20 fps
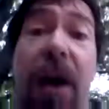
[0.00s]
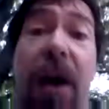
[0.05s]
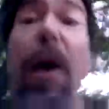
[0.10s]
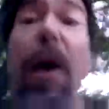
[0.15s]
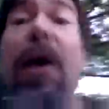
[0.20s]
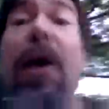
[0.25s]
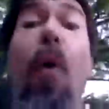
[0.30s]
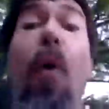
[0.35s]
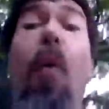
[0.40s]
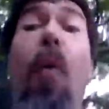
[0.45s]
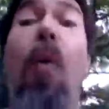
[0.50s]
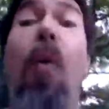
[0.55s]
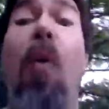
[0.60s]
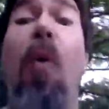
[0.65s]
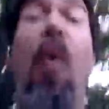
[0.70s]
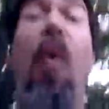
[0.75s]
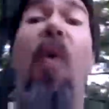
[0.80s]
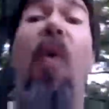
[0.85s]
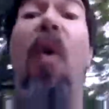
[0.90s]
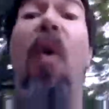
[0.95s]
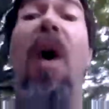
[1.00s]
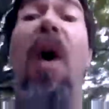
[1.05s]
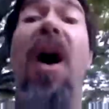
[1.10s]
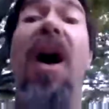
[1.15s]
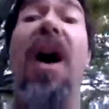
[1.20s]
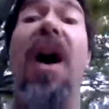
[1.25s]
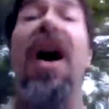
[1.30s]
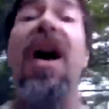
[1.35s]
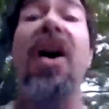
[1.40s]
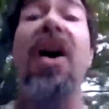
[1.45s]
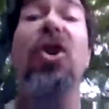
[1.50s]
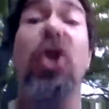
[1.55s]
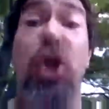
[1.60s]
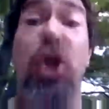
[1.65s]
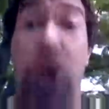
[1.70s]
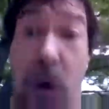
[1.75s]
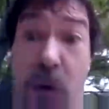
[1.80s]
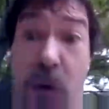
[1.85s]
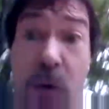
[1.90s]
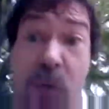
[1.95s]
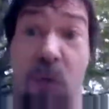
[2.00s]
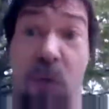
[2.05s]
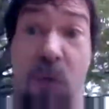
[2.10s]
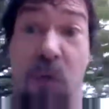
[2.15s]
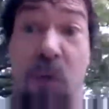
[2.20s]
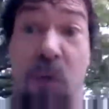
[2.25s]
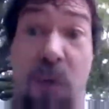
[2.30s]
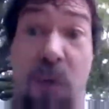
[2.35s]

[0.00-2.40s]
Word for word: Here I go. Joe.